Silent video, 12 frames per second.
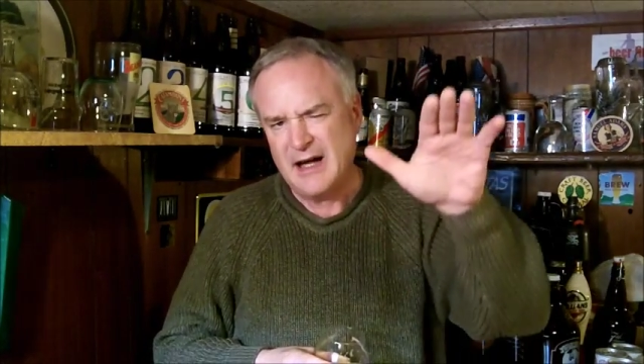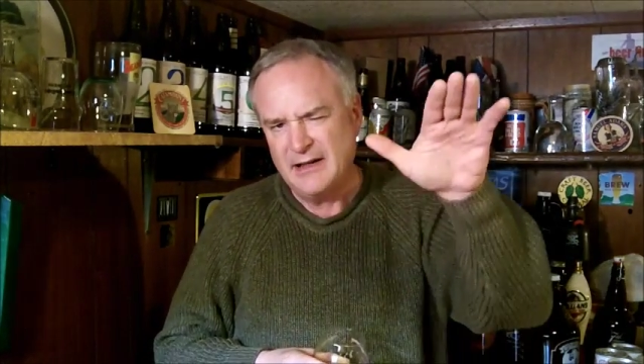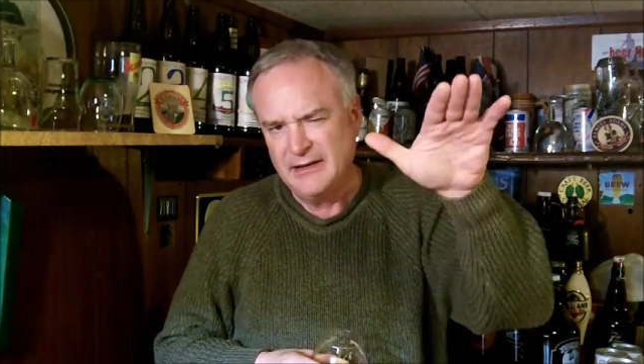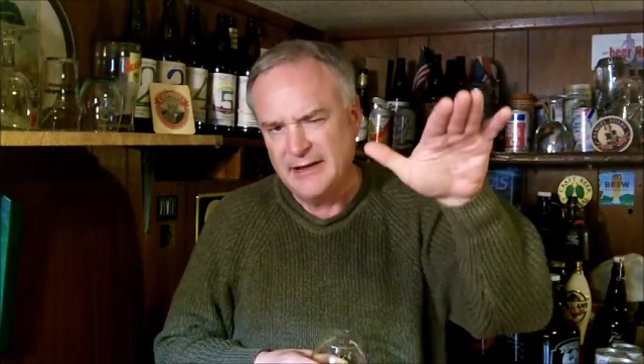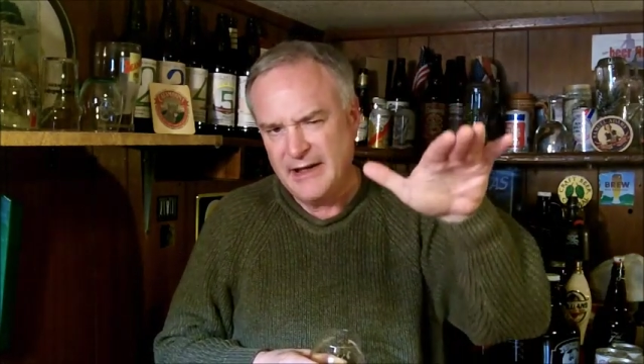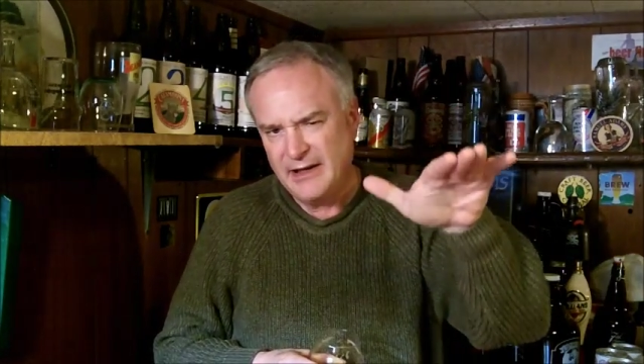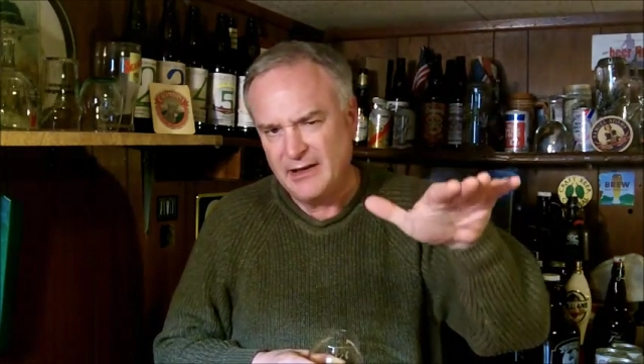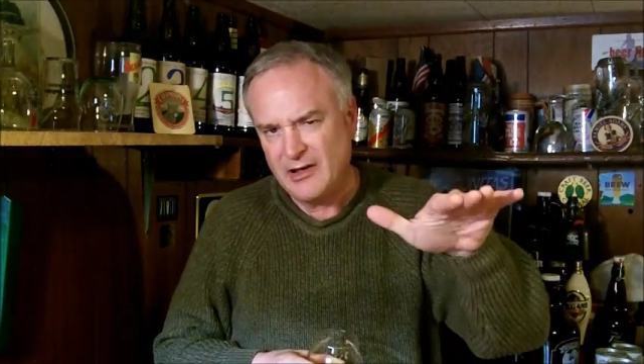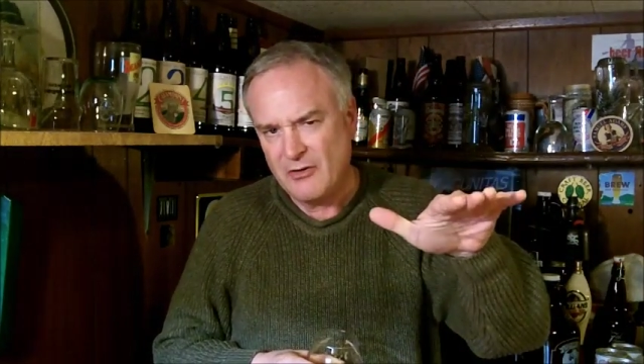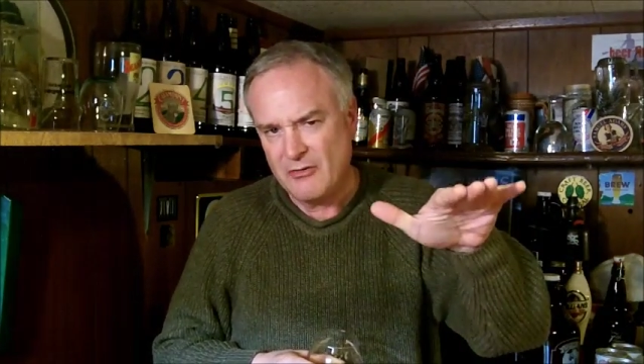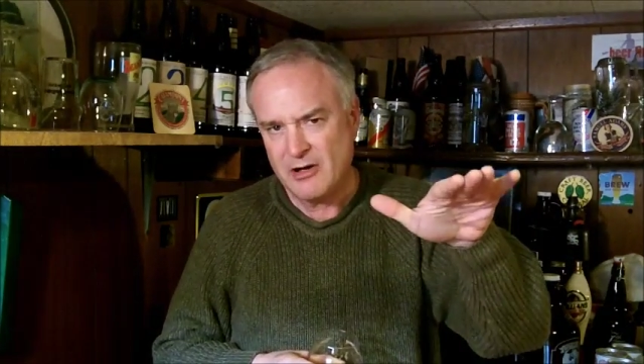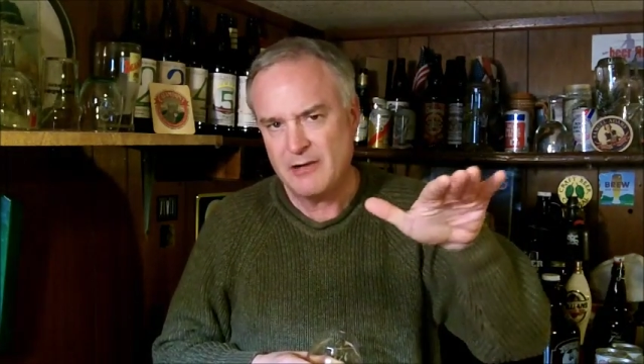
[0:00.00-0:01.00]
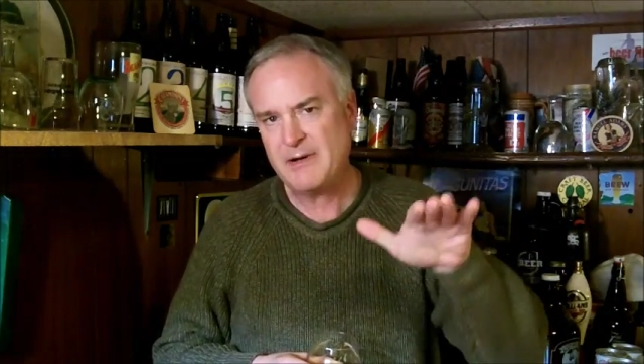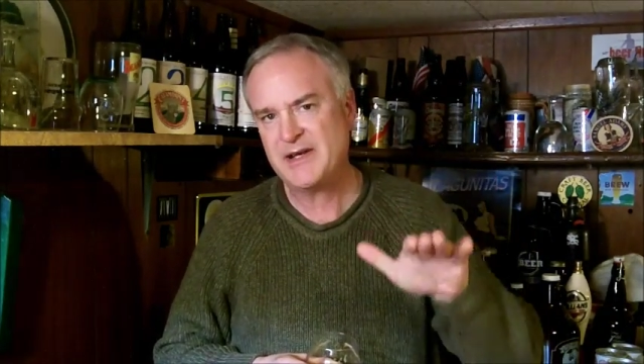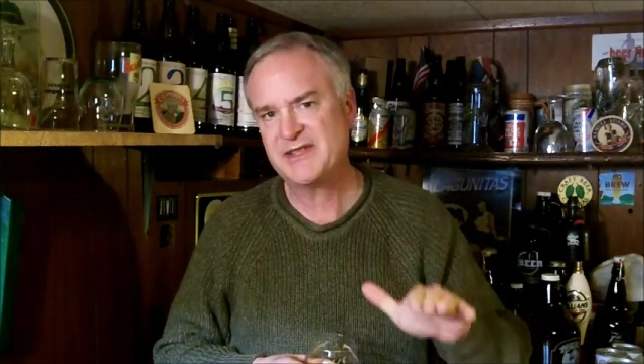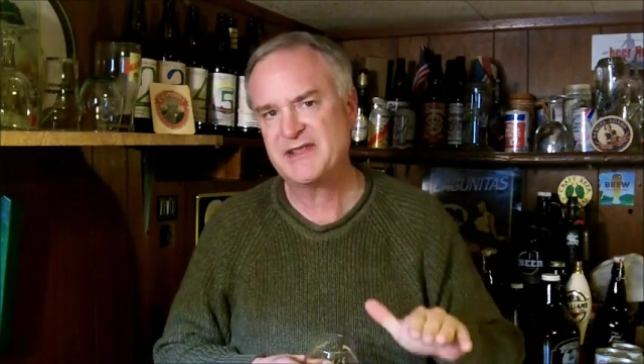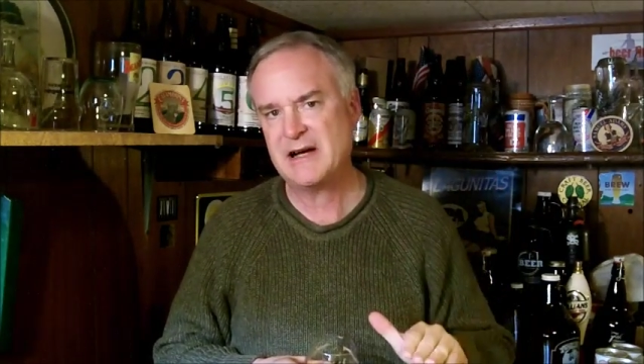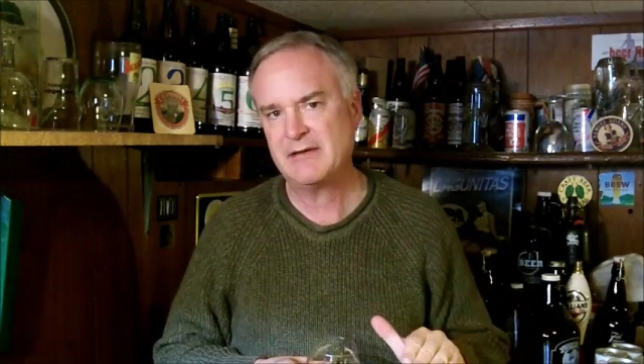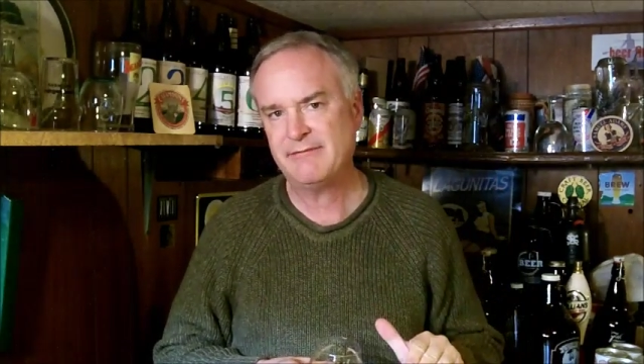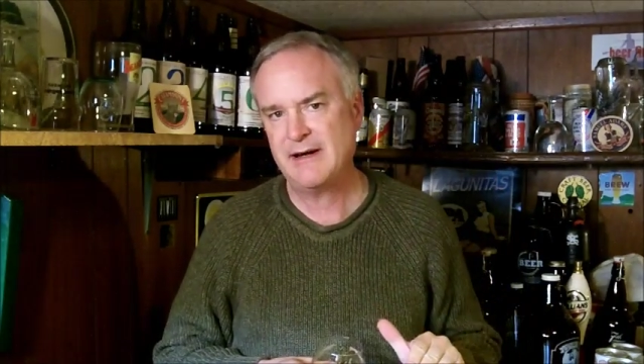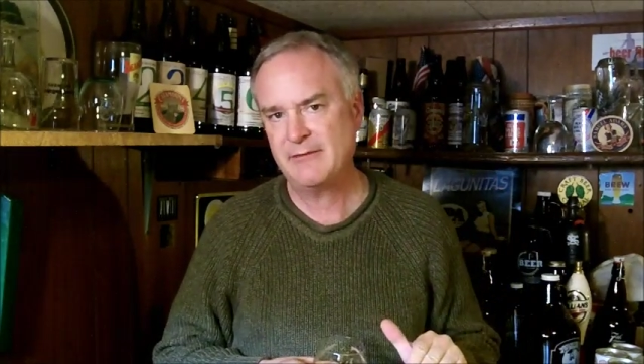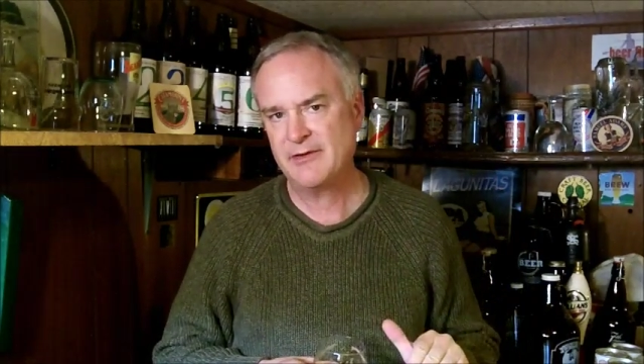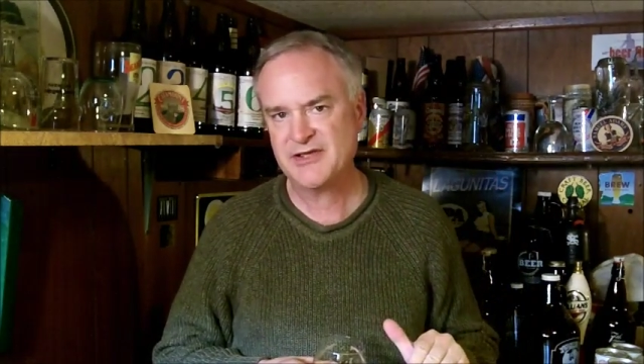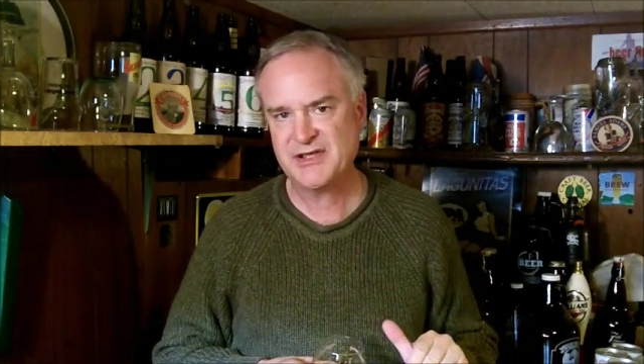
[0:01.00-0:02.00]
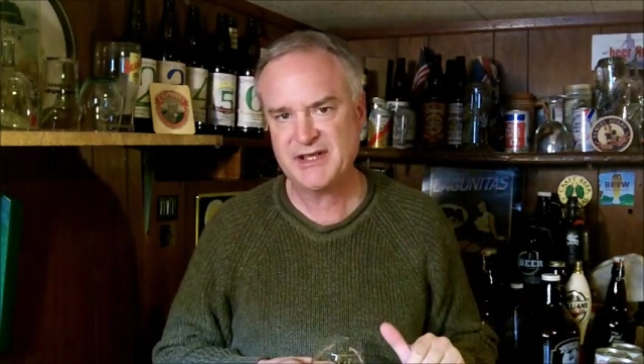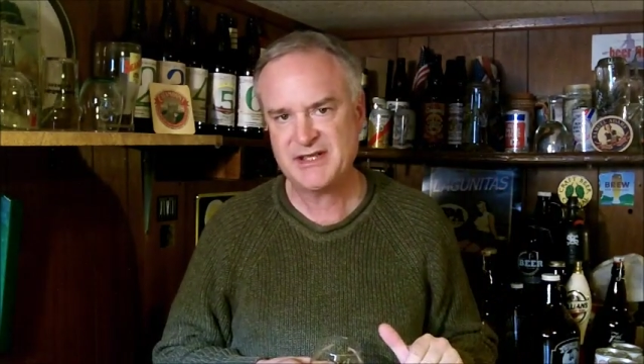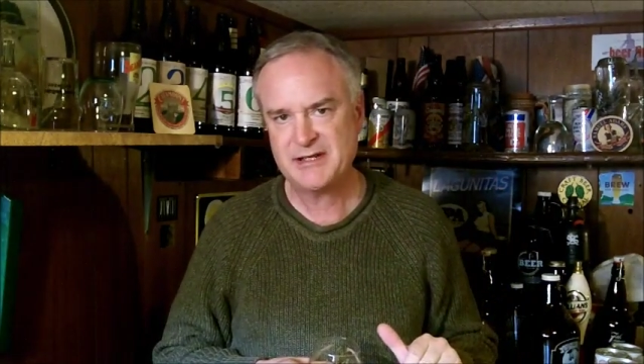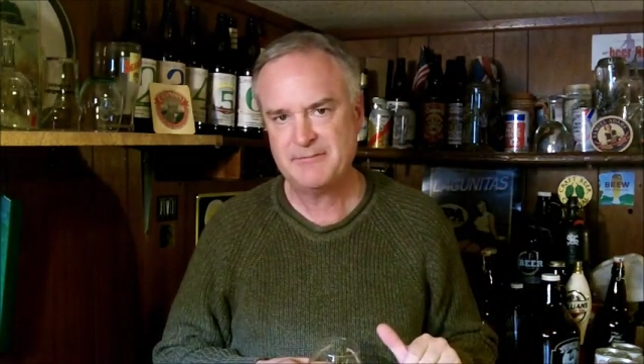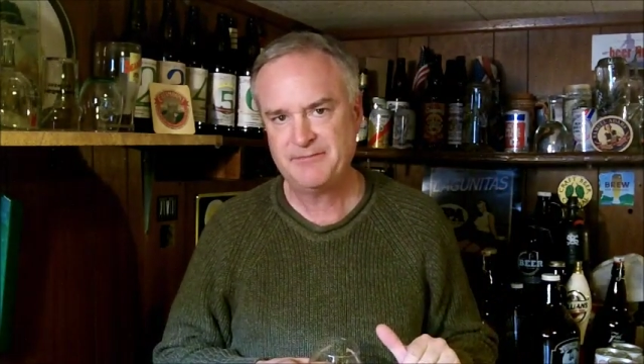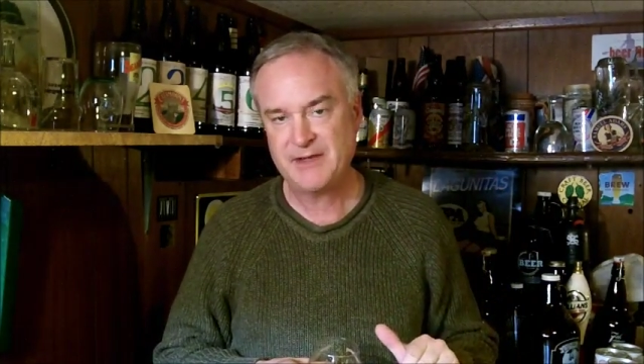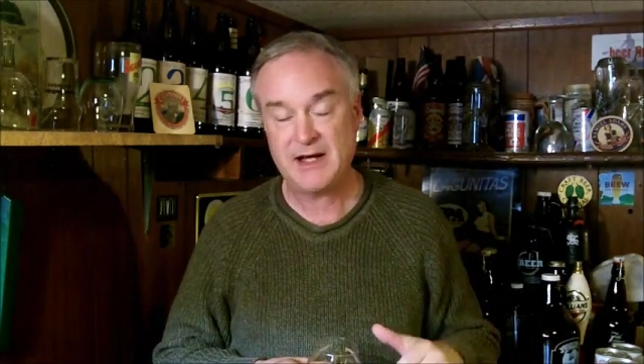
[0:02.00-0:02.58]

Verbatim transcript: a little lower on my stout favorites list.